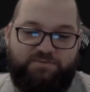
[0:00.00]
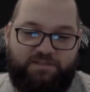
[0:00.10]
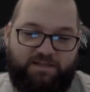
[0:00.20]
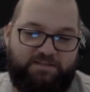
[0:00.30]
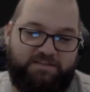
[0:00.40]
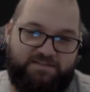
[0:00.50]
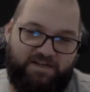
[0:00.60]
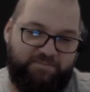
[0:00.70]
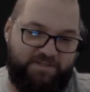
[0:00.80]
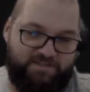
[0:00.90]
with like this
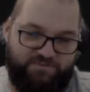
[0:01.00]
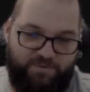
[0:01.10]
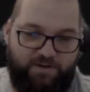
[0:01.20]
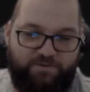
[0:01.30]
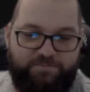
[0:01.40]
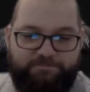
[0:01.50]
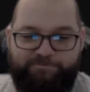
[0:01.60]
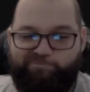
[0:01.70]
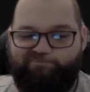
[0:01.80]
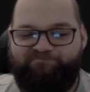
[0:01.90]
hammer as well.
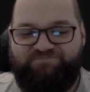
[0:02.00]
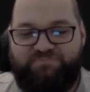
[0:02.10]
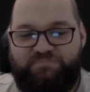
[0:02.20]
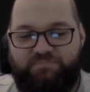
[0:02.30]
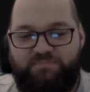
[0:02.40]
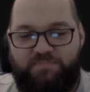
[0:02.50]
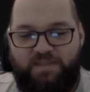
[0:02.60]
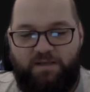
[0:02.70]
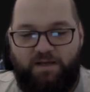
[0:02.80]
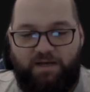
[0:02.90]

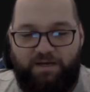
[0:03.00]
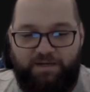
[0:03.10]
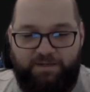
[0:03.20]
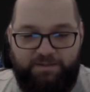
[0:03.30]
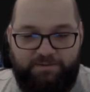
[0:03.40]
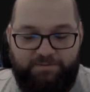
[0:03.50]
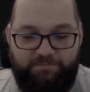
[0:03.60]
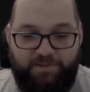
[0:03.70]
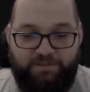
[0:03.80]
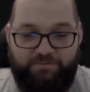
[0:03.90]

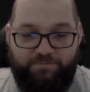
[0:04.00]
But